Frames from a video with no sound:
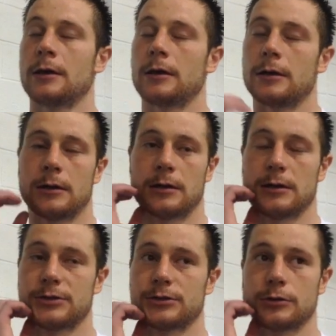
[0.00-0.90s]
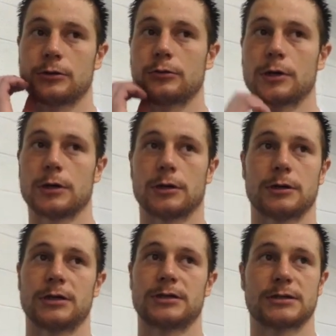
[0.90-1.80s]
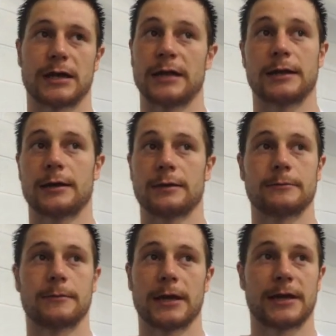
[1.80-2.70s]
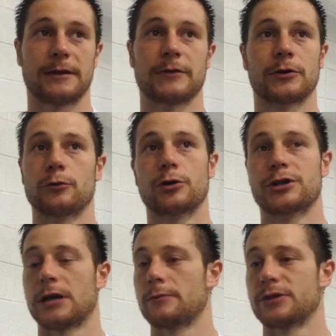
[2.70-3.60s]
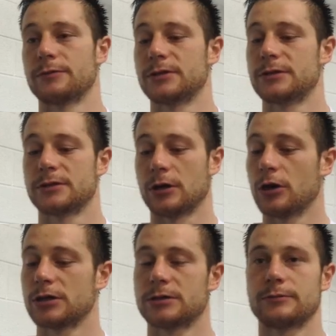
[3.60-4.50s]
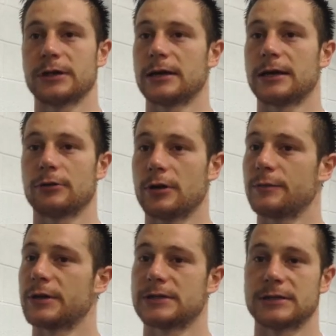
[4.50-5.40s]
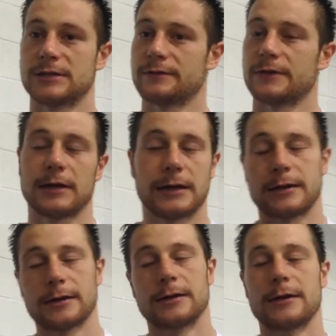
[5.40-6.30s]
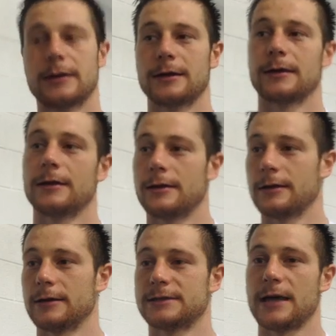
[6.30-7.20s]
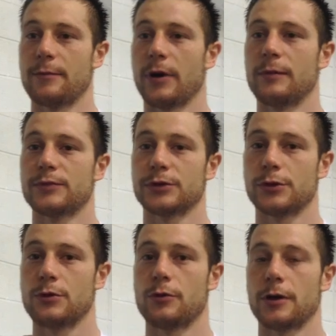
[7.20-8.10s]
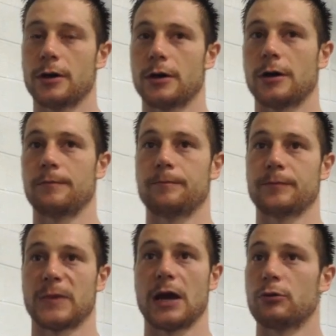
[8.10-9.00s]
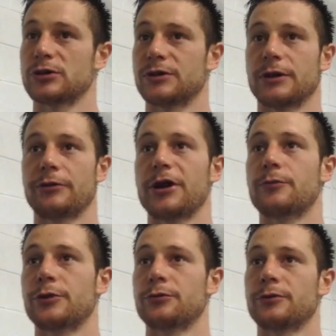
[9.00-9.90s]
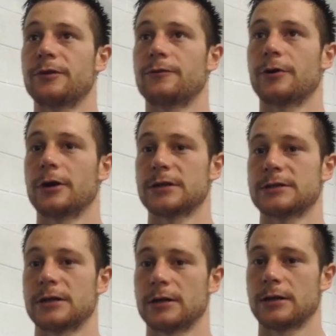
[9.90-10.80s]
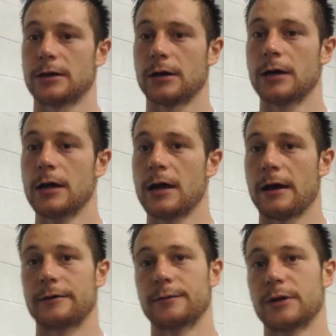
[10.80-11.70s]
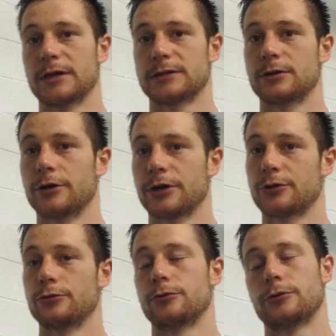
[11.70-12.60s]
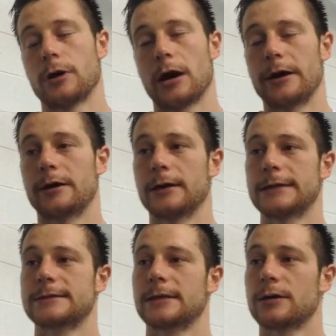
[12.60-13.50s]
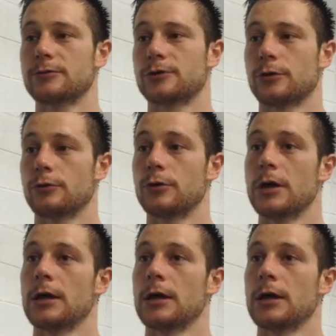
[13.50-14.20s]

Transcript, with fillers: Uh, so uh, it's and um, like even the world championship, it's awesome. But like Olympics, it's even like a, yeah. a step up. So um, yeah, it was a great opportunity for us, and uh, everybody's going to higher leagues now. So. Yeah